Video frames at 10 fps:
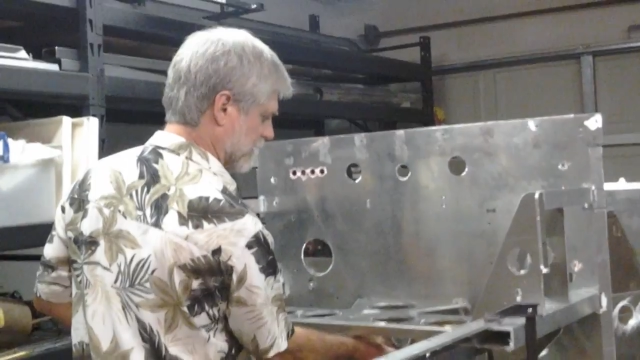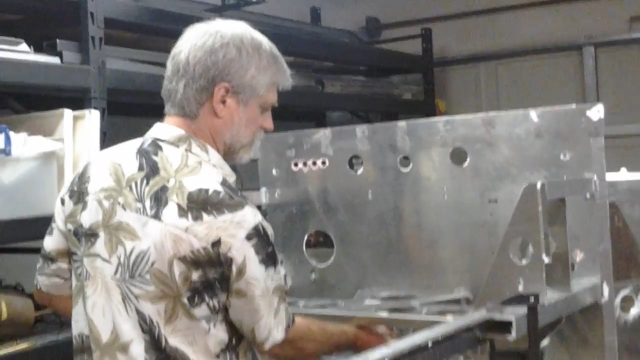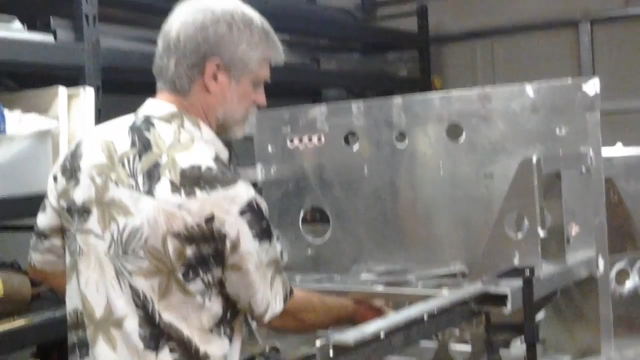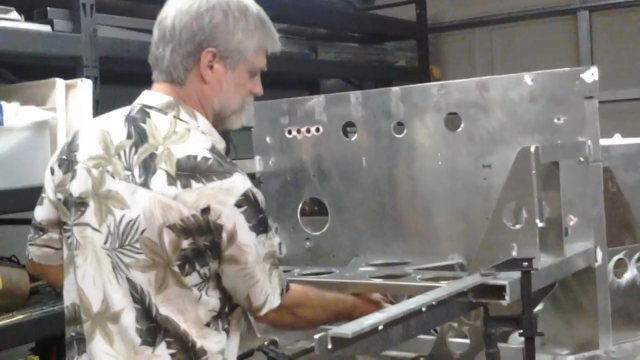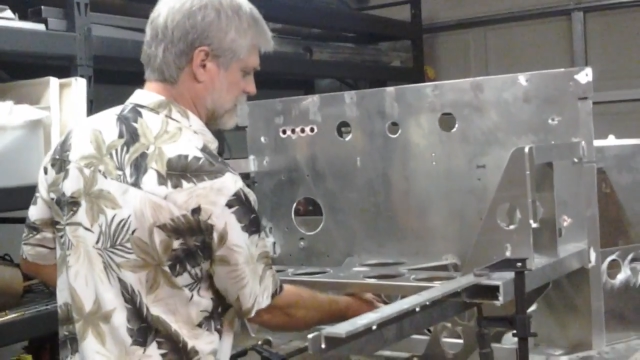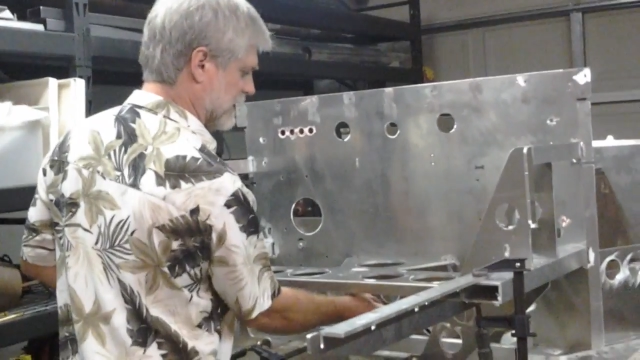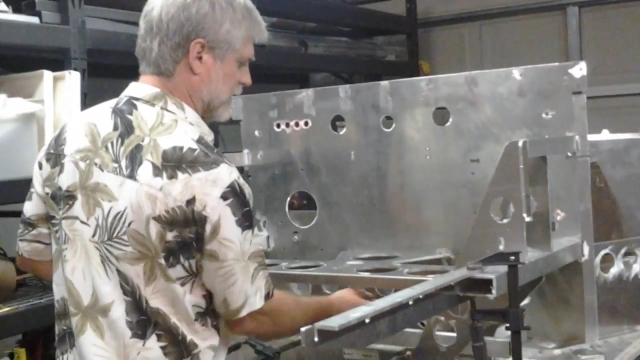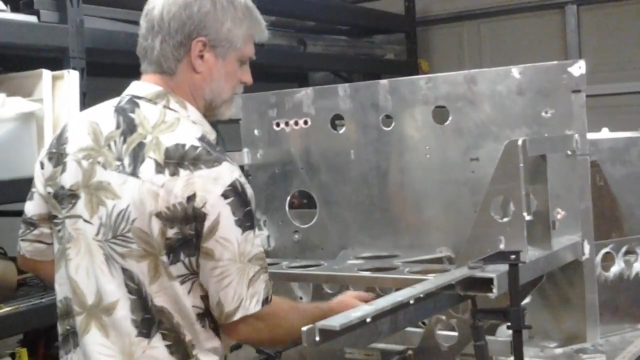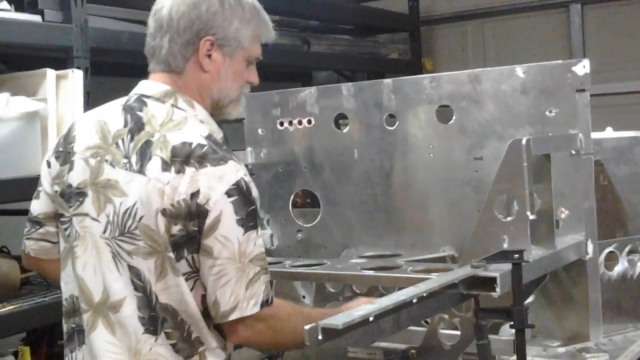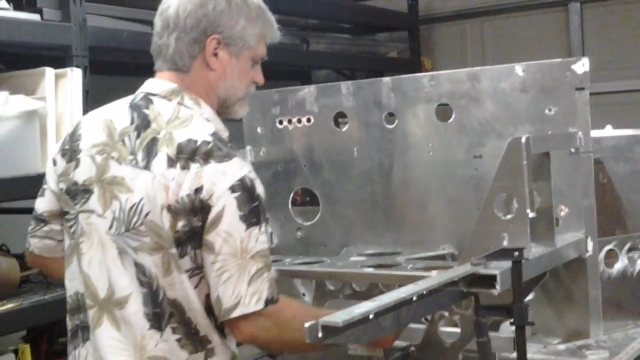I've
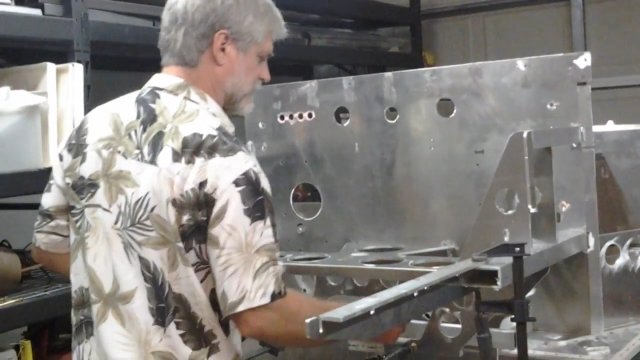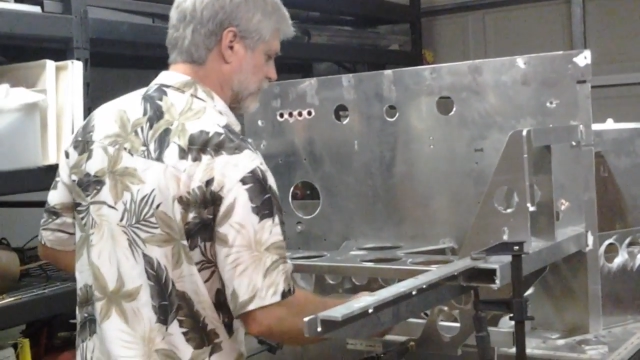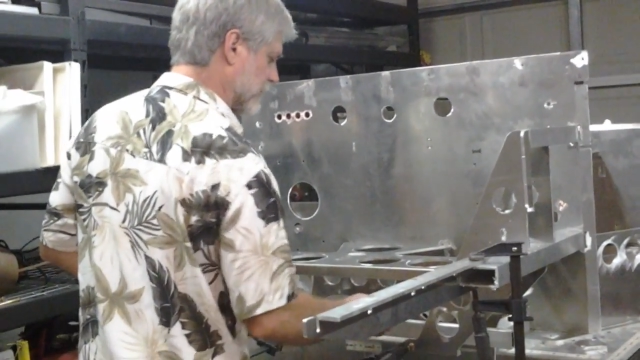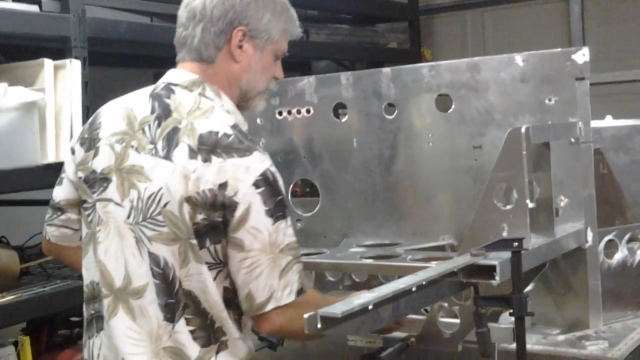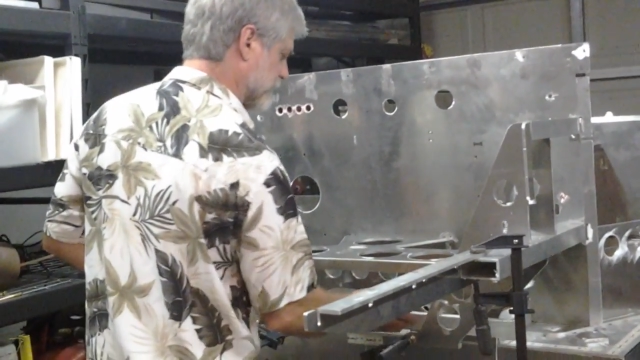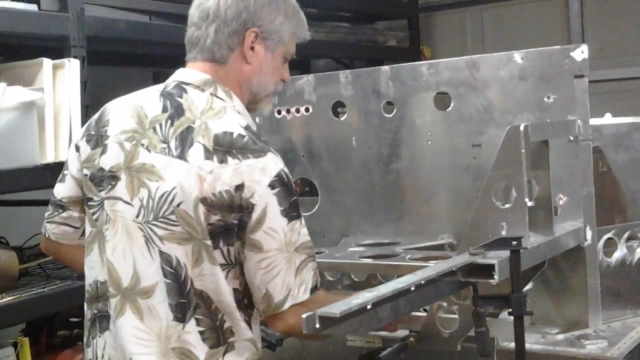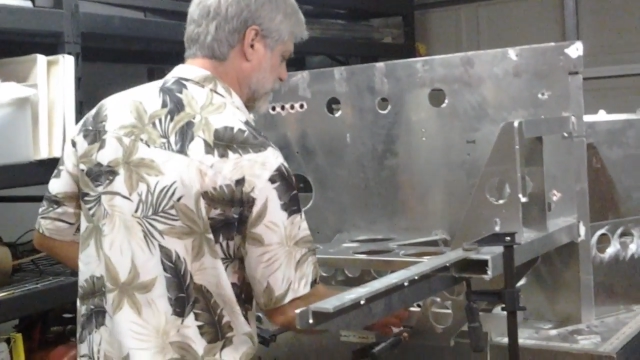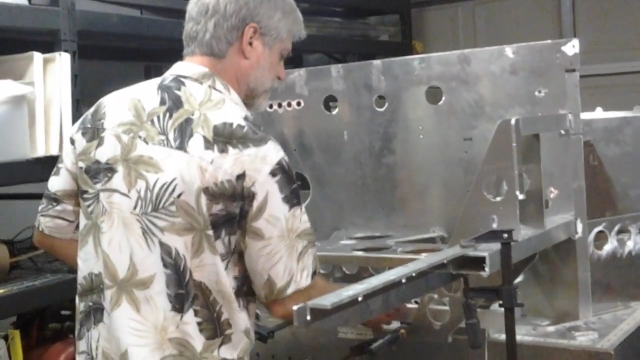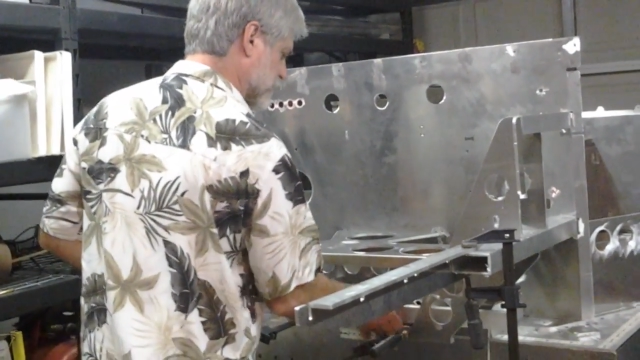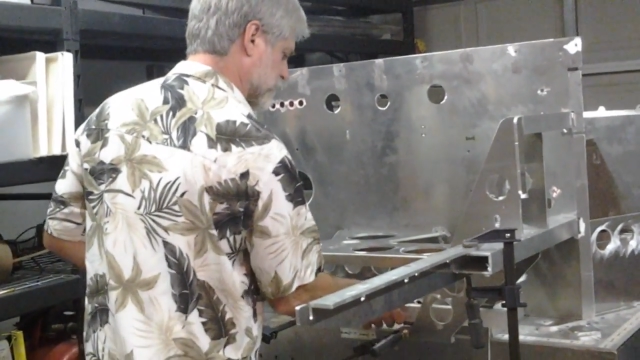designed it so that
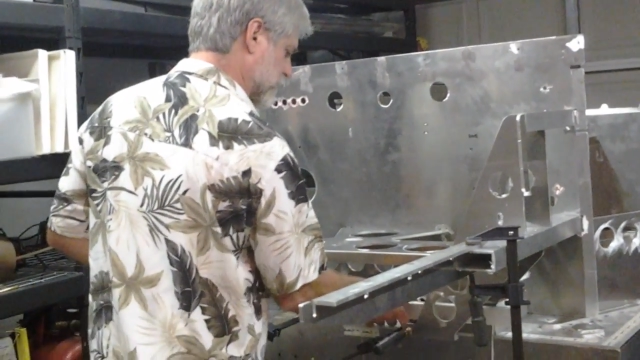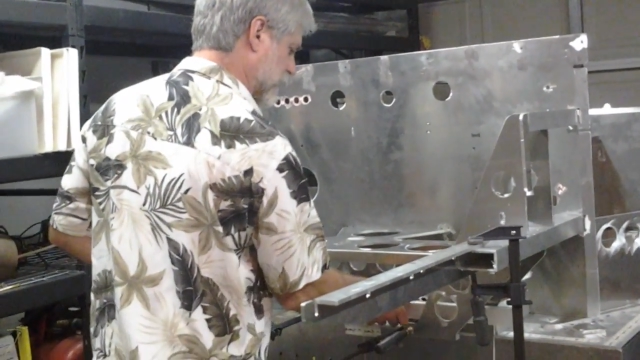that is